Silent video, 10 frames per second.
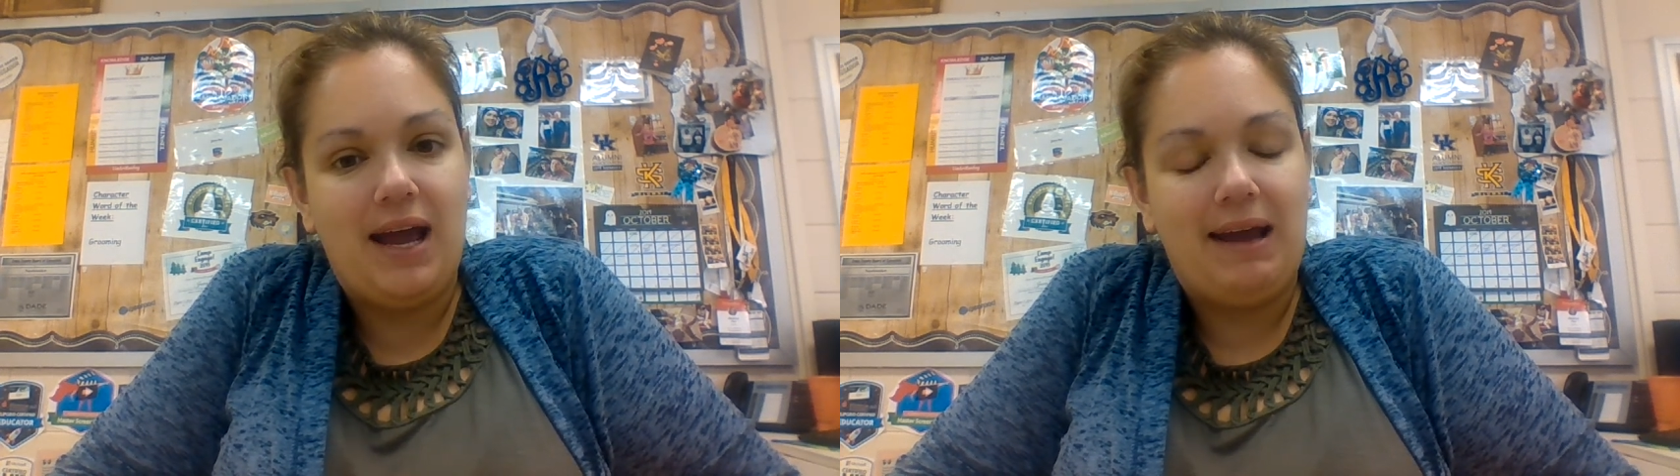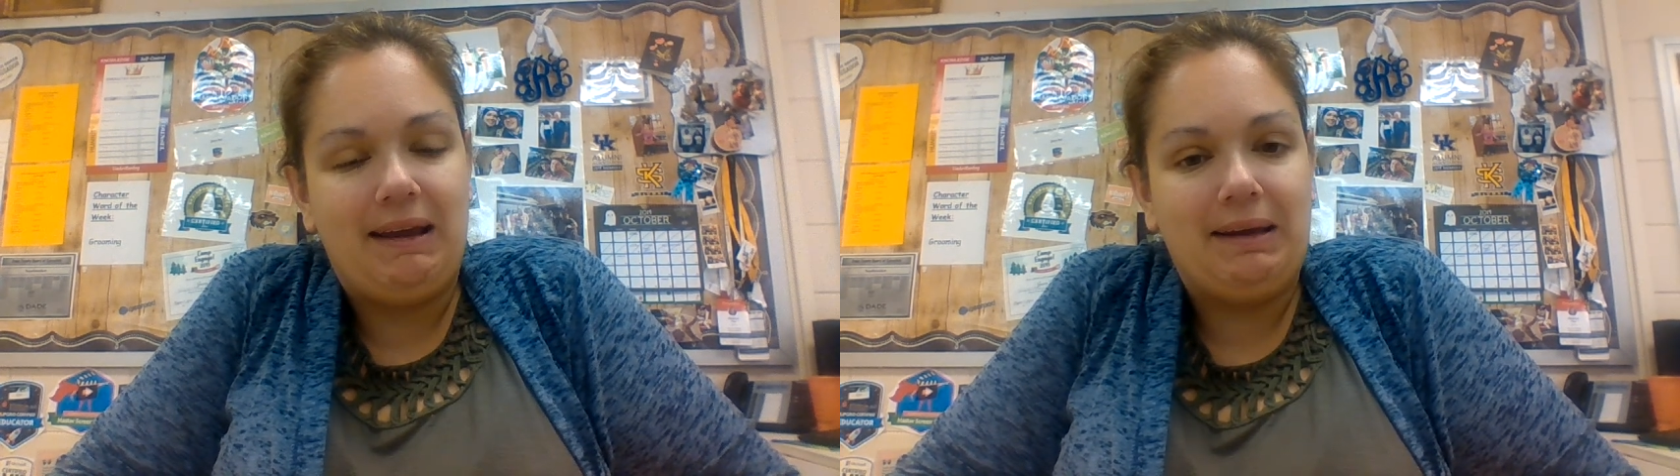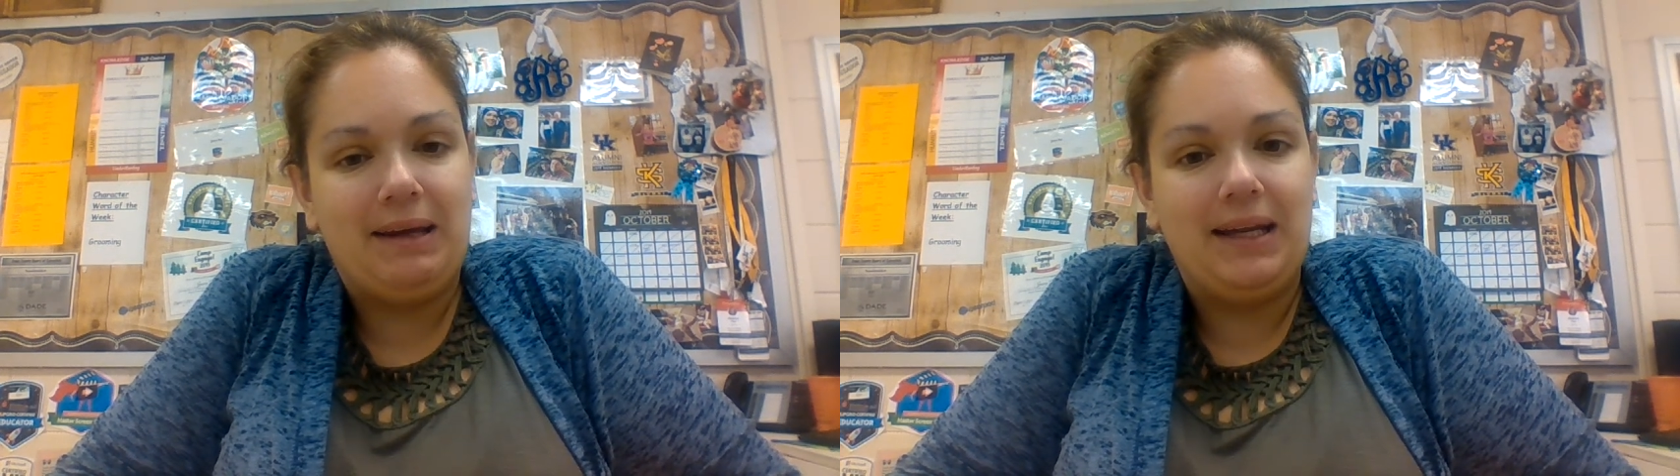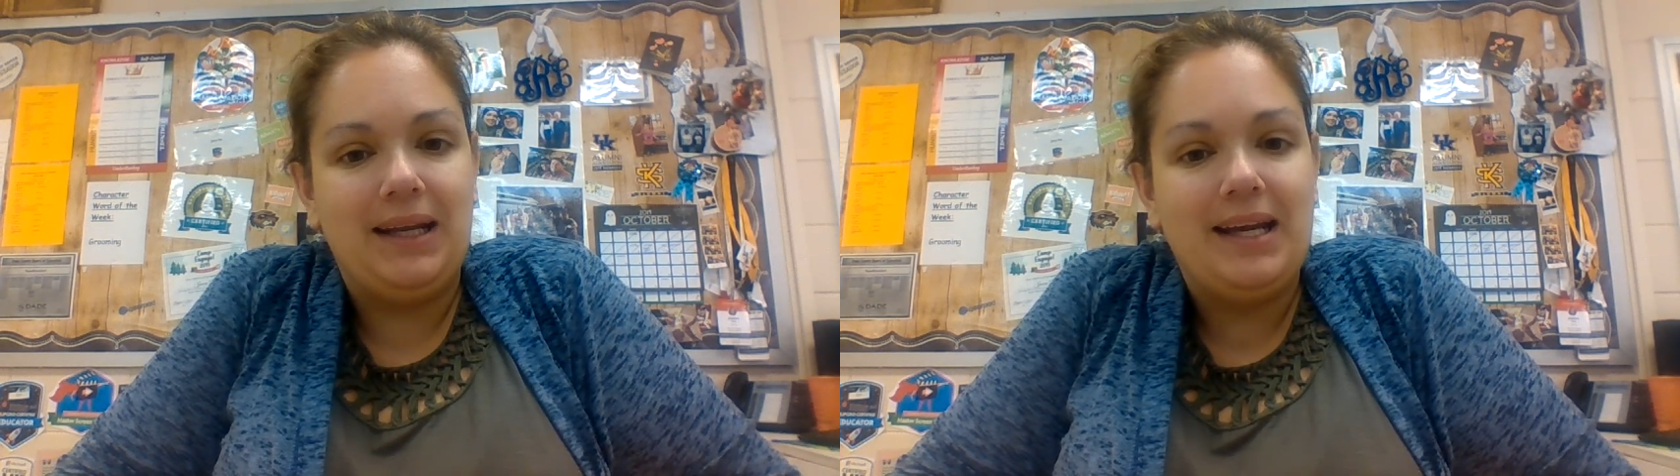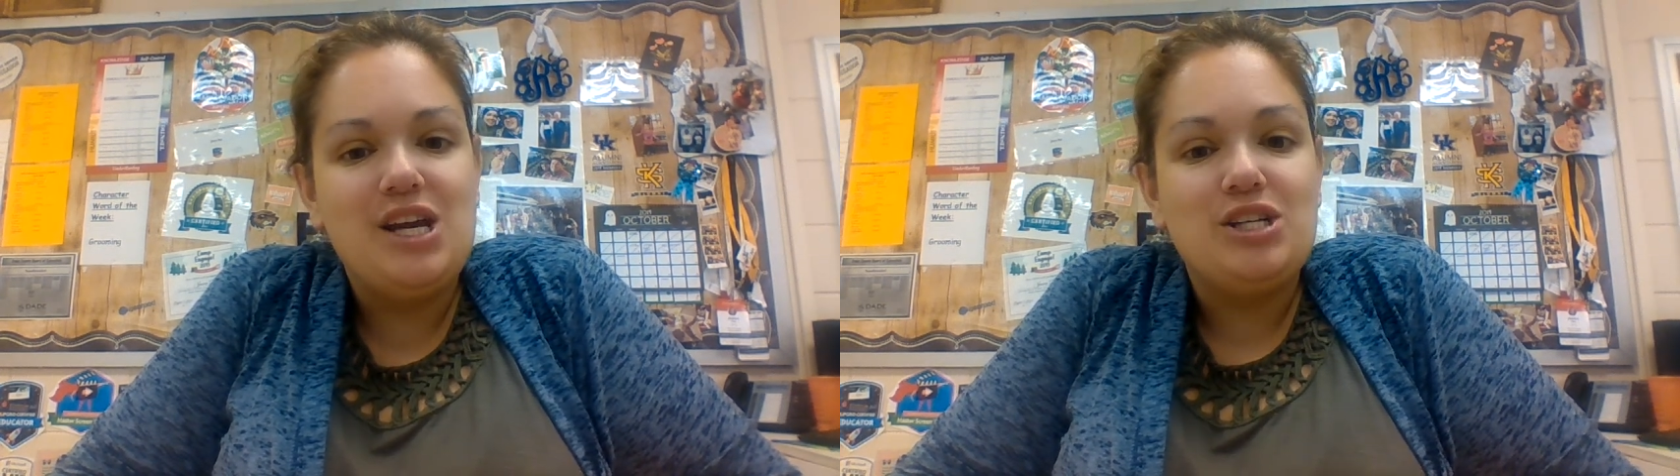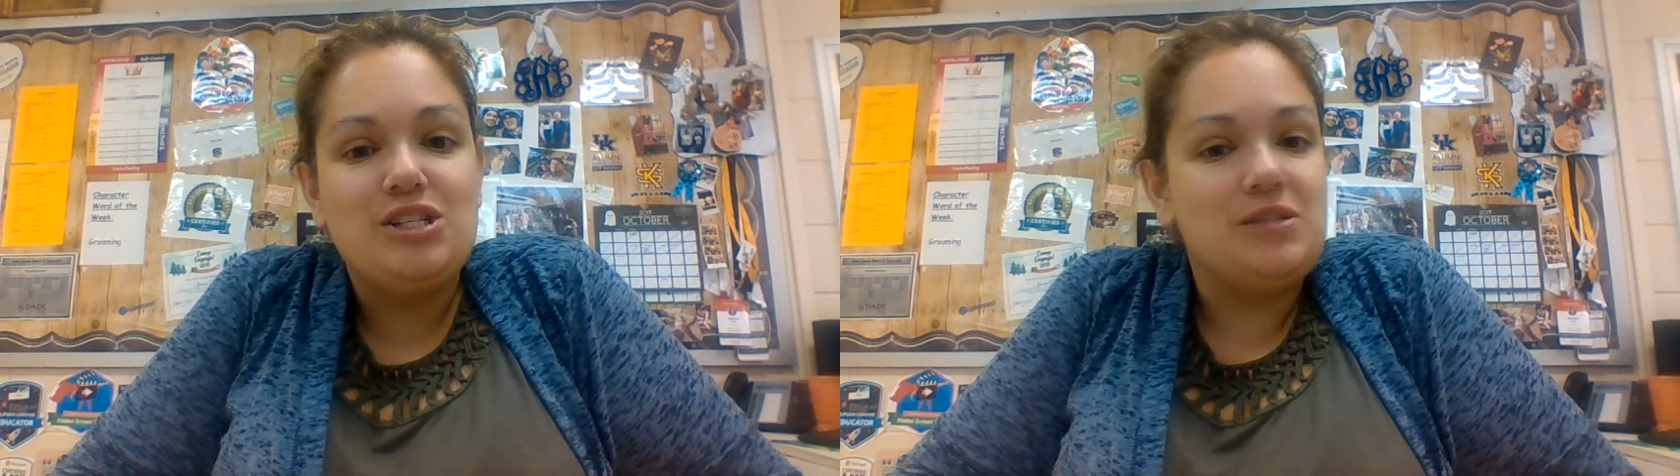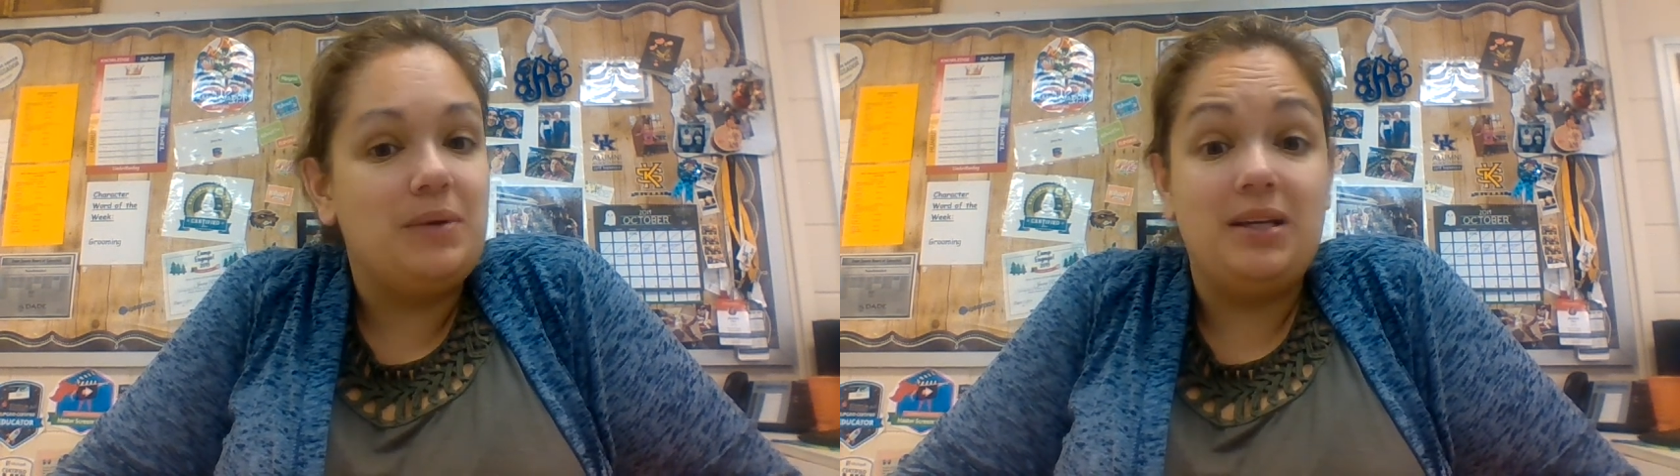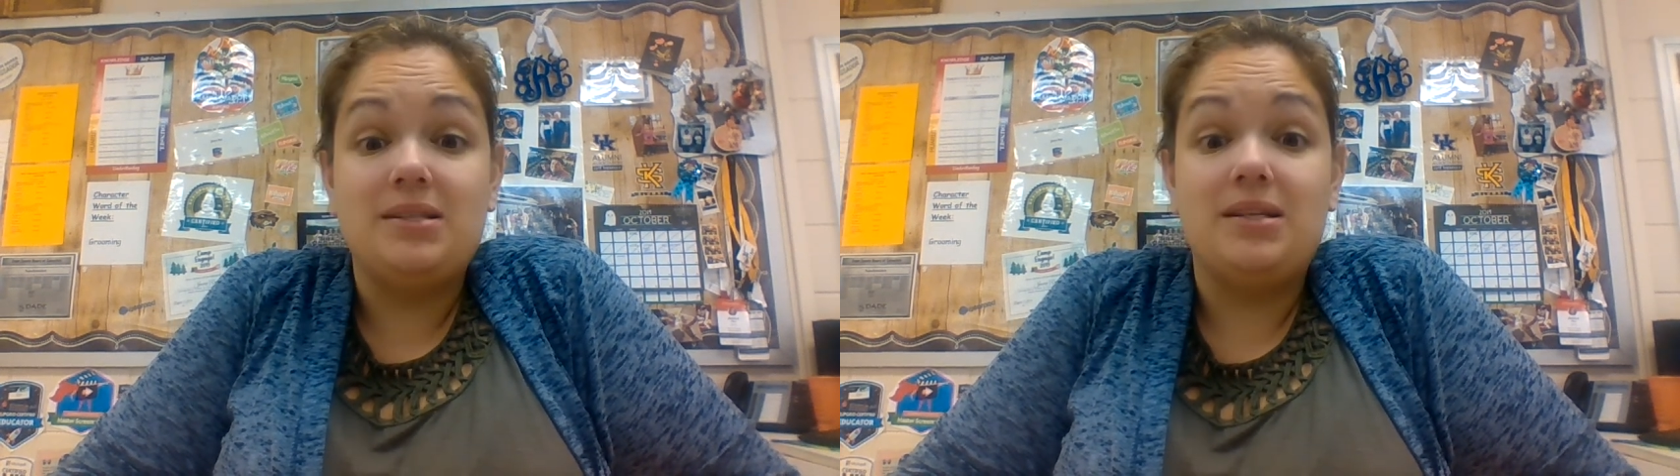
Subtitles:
and just because